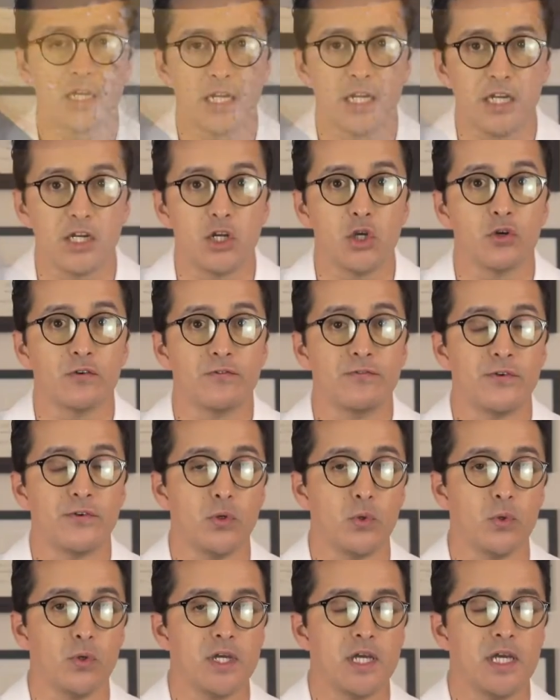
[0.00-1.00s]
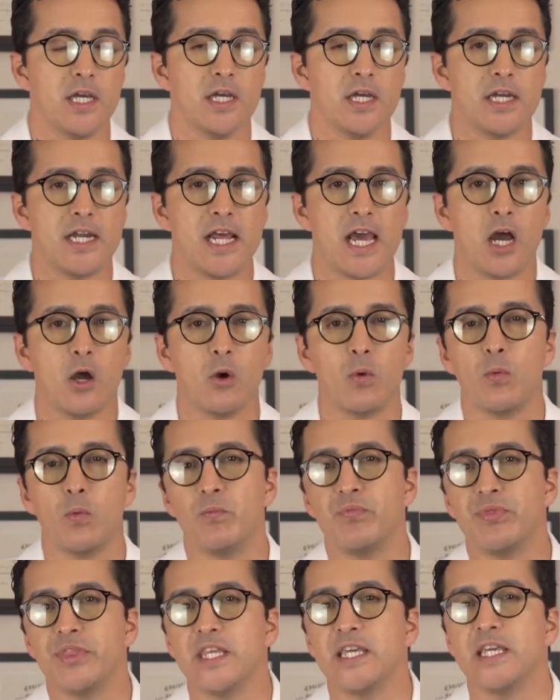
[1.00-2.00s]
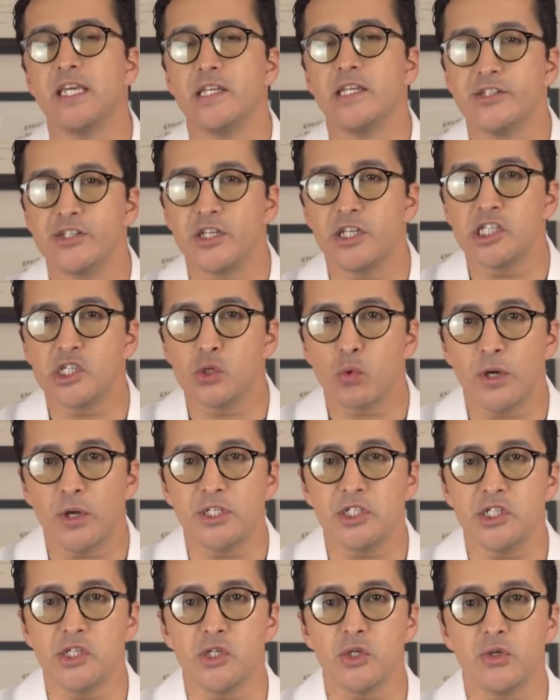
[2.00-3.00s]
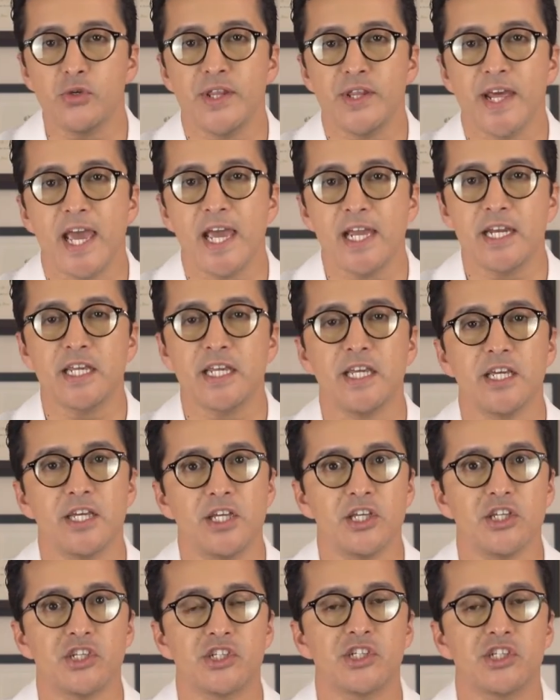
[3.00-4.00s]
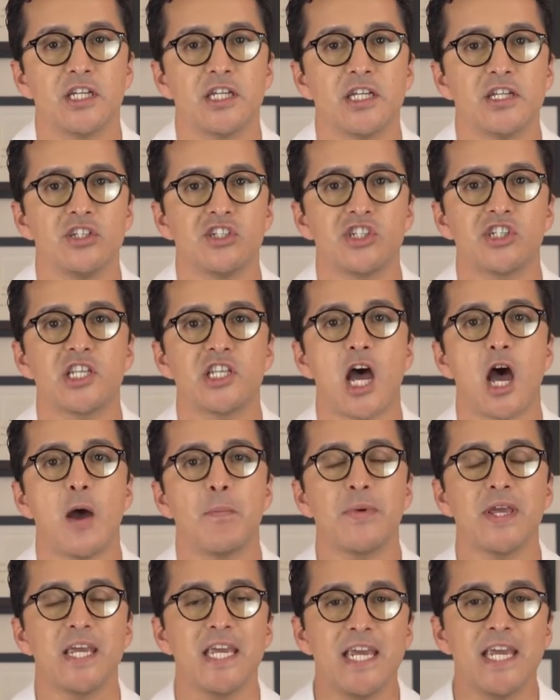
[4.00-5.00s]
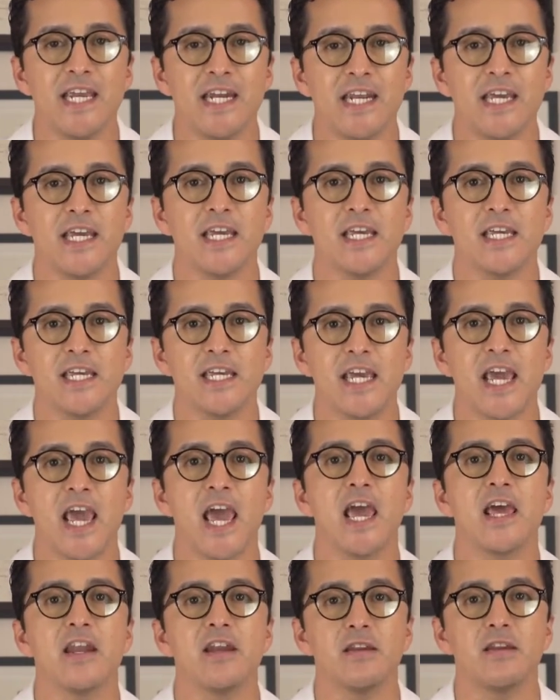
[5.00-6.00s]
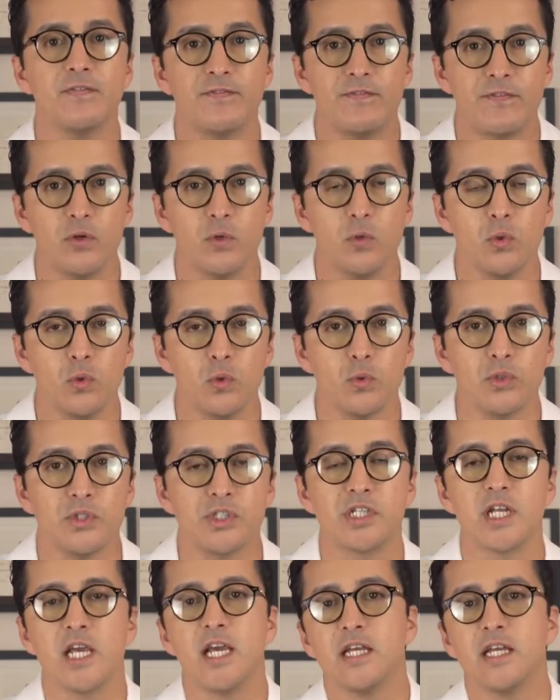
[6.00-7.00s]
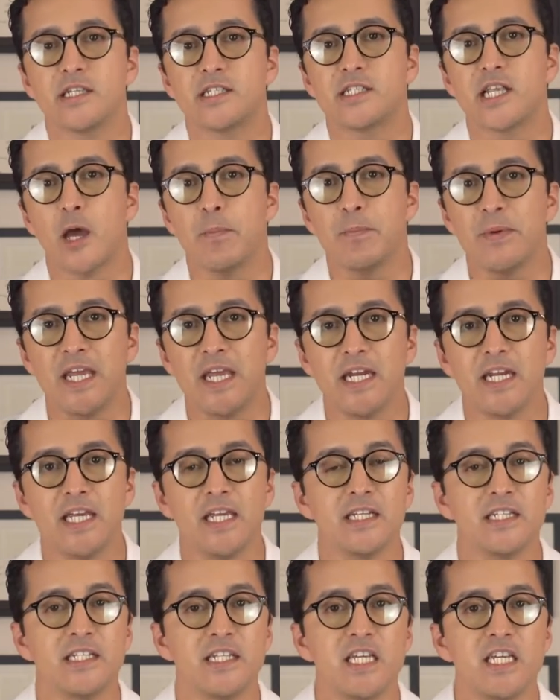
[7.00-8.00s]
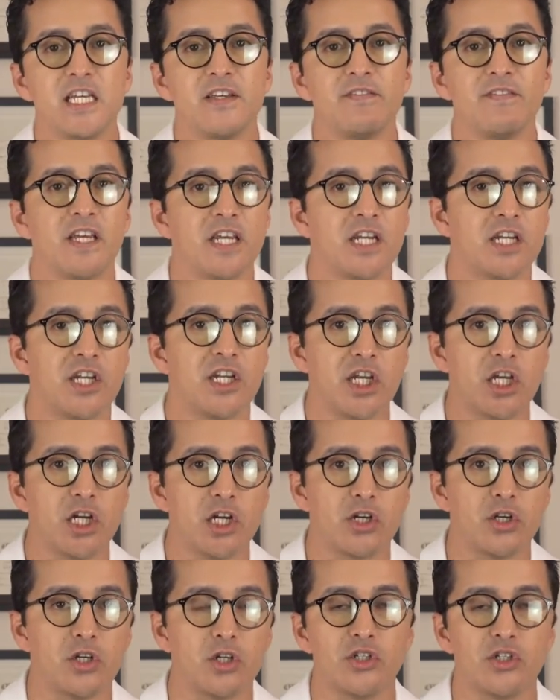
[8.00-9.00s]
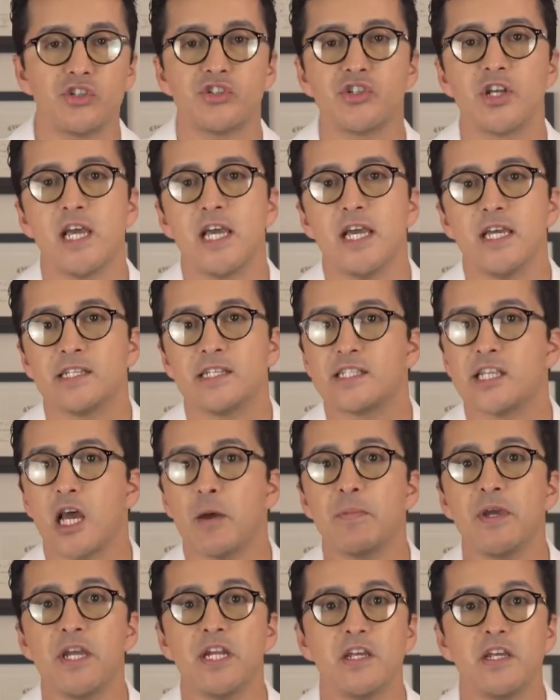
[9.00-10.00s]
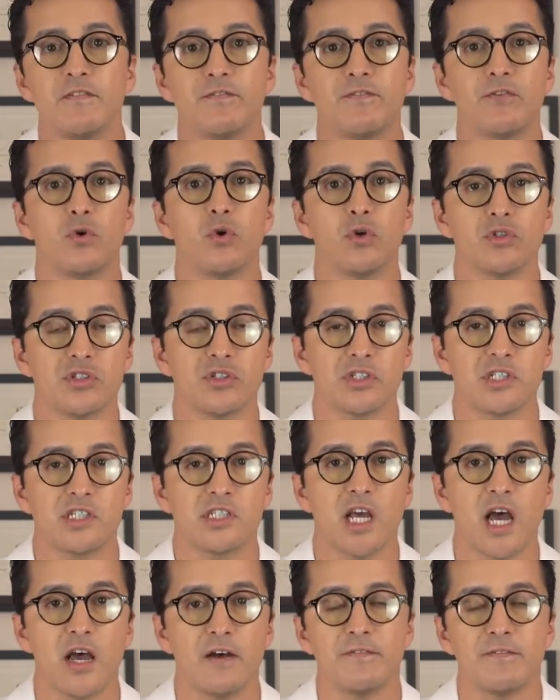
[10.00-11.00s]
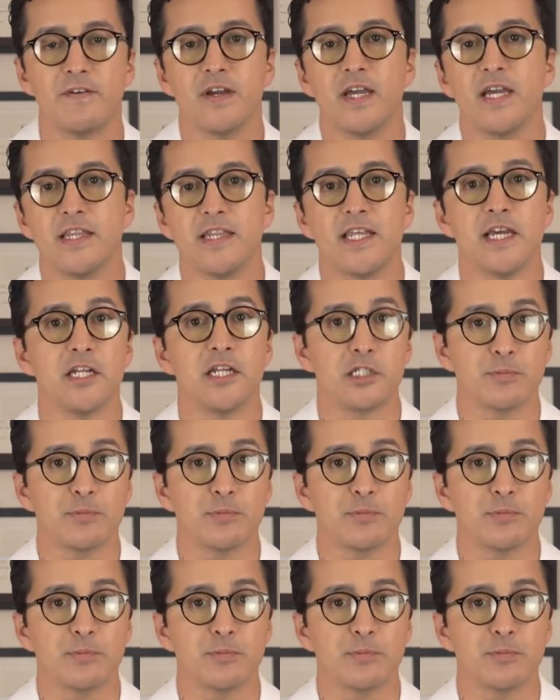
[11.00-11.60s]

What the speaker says: in your food. Now, the easiest way to do that is stop eating canned foods, stop eating TV dinners, stop eating frozen stuff that